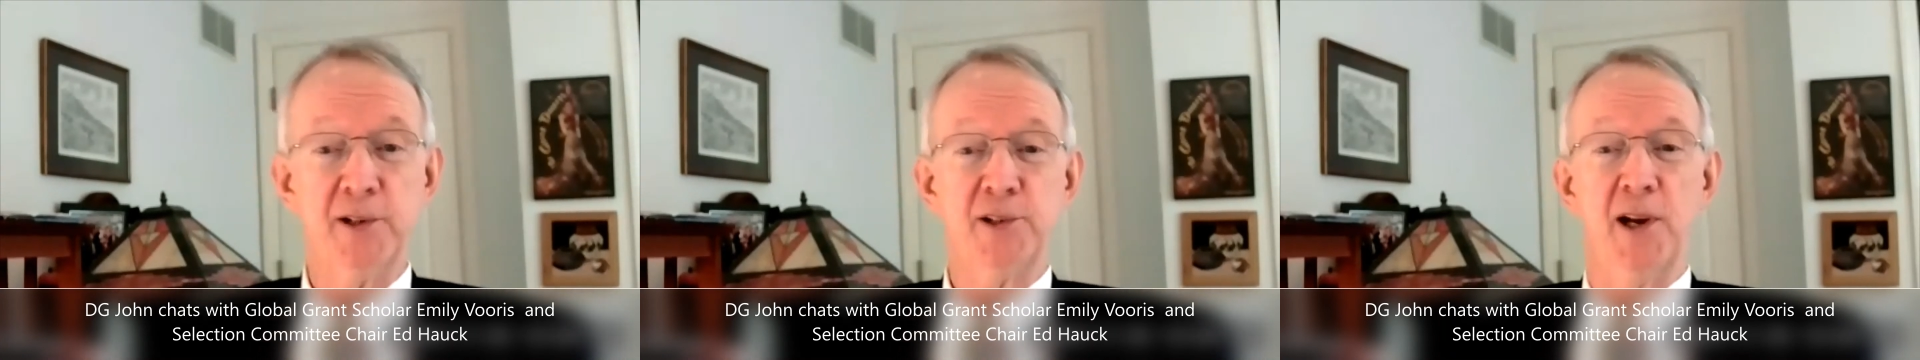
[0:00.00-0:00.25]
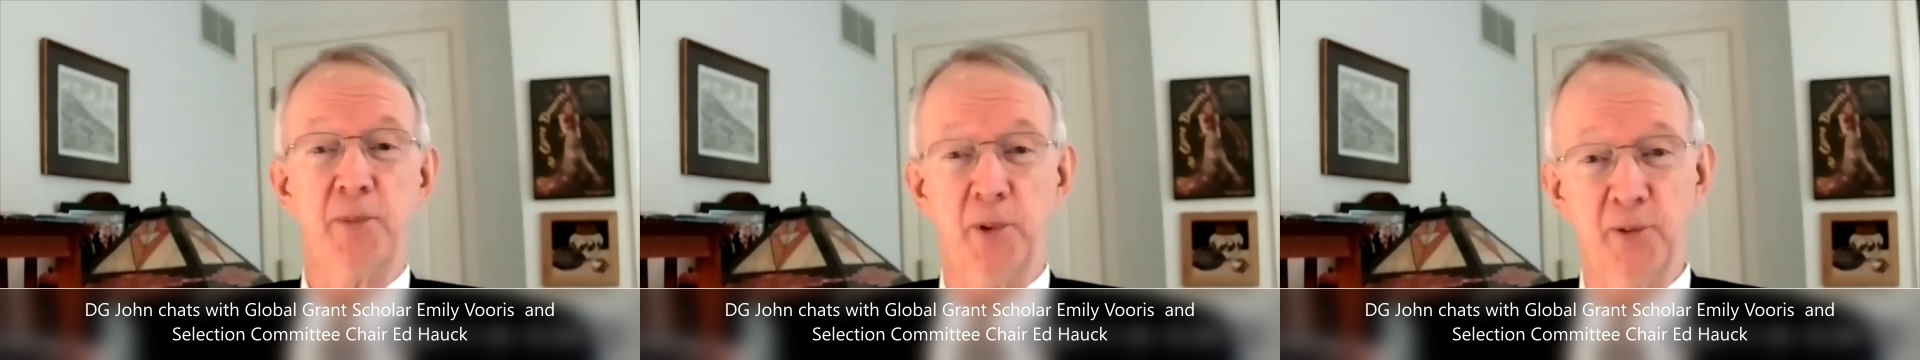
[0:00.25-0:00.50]

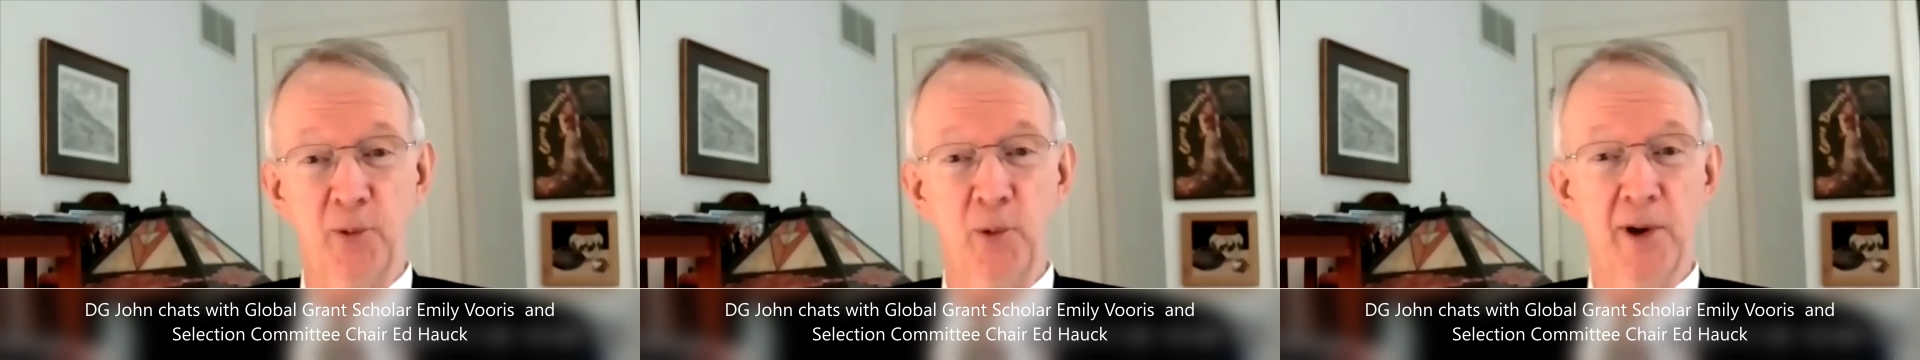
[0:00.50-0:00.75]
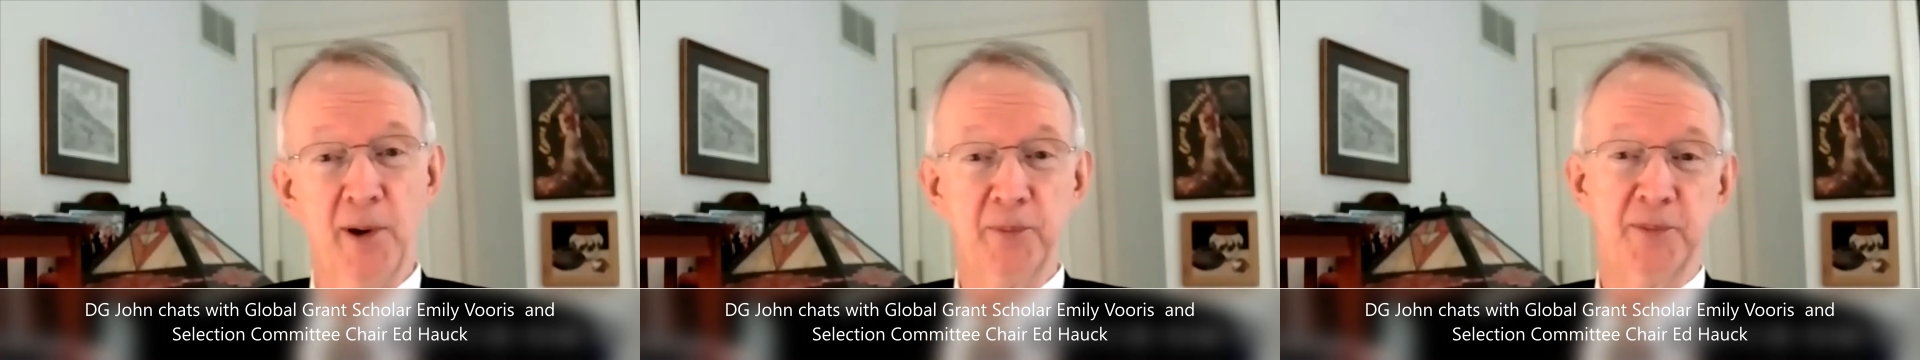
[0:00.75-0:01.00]
shape, or
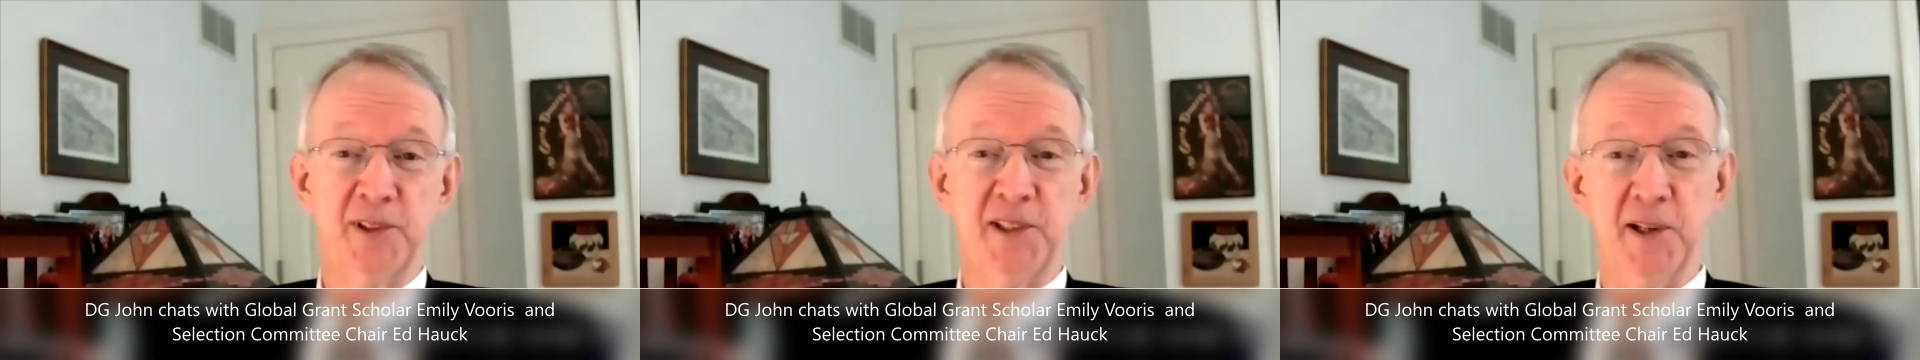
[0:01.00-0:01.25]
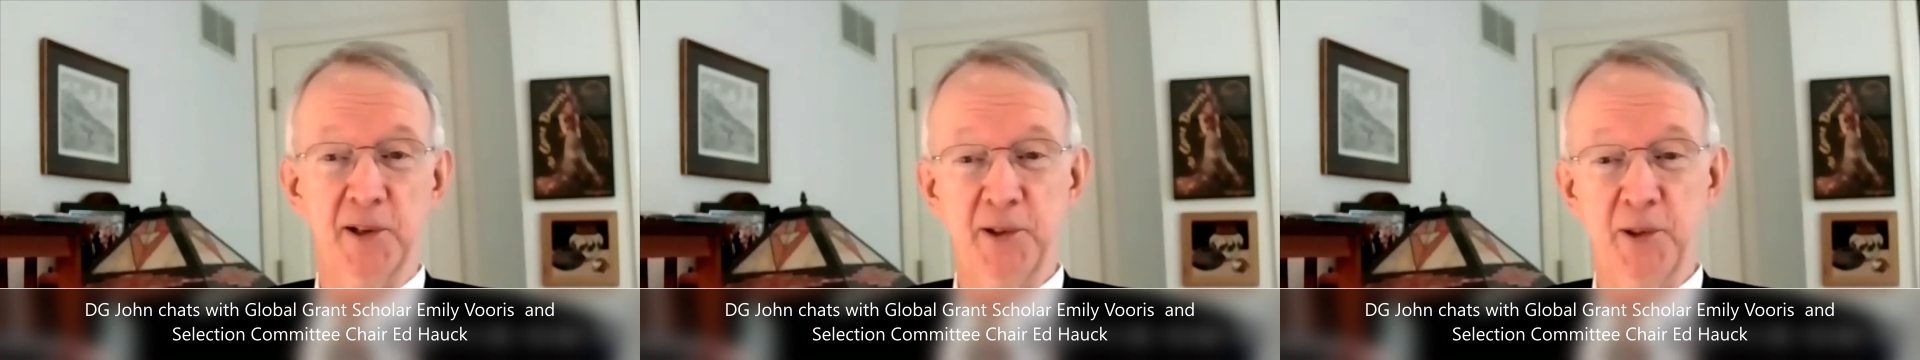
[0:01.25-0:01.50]
form,
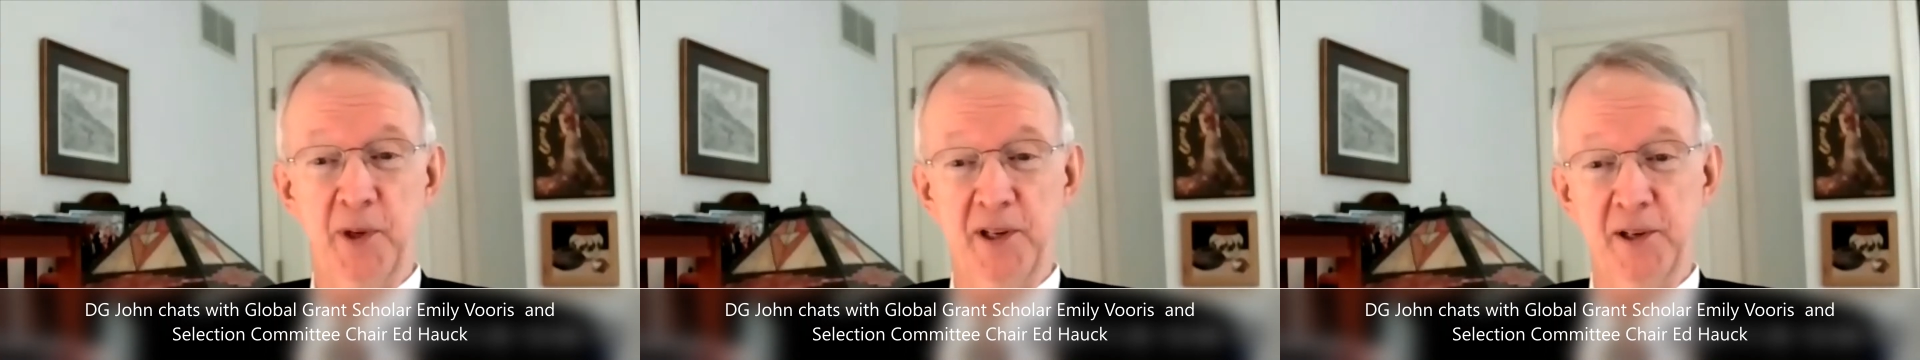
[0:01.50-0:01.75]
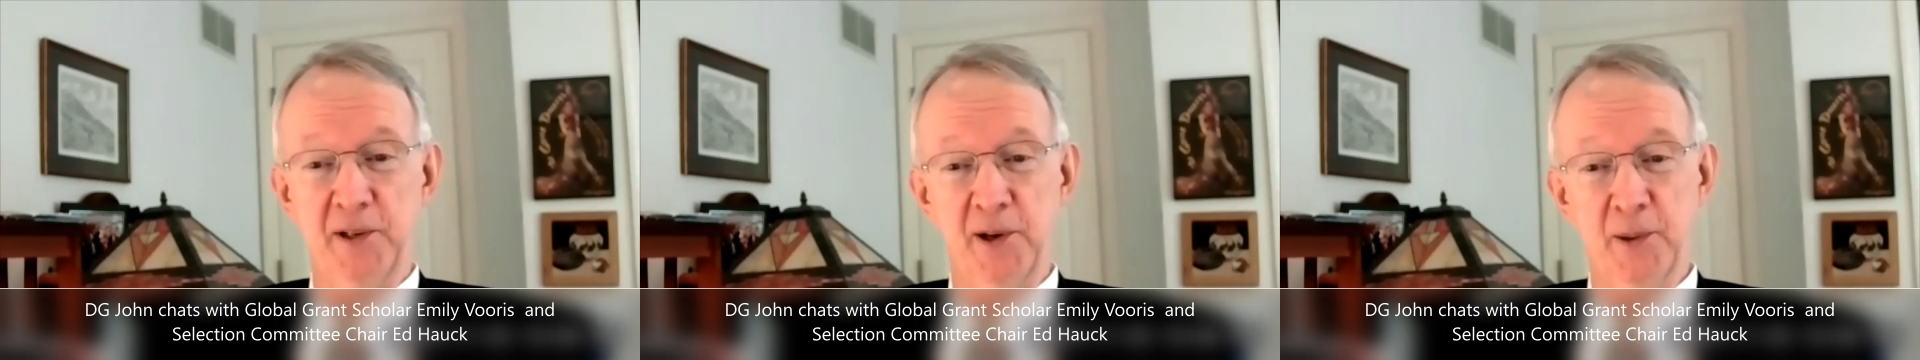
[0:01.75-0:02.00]
still to be
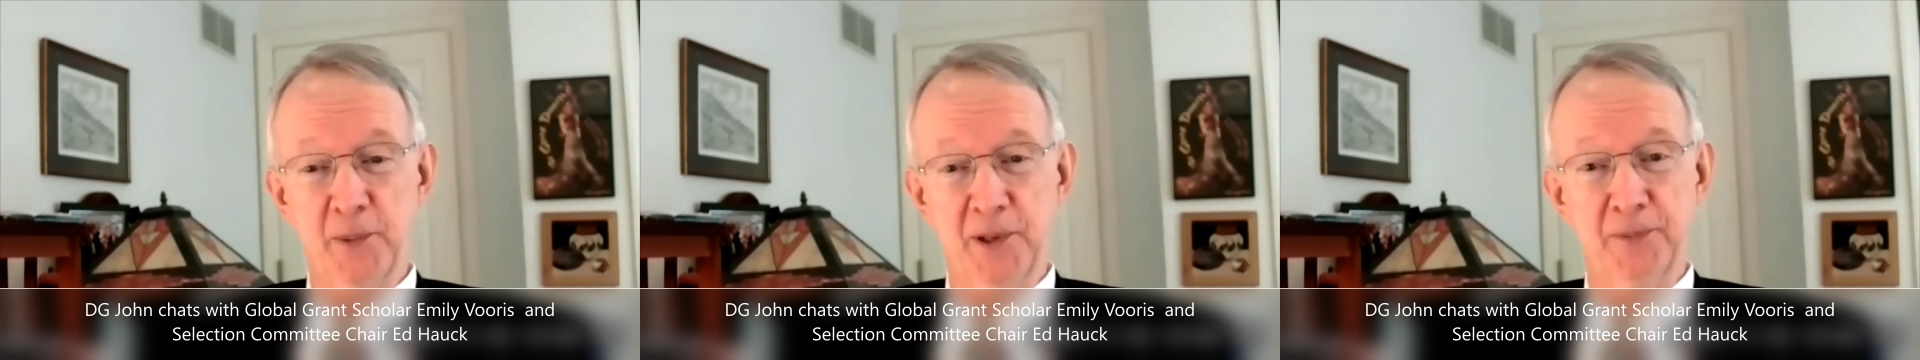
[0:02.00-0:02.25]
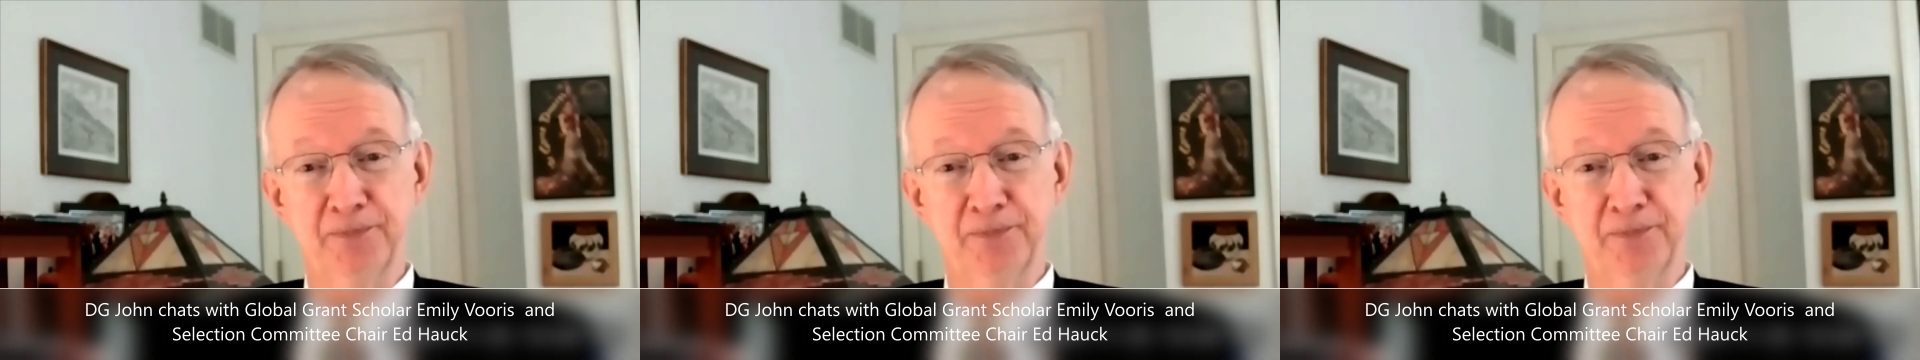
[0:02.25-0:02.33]
determined.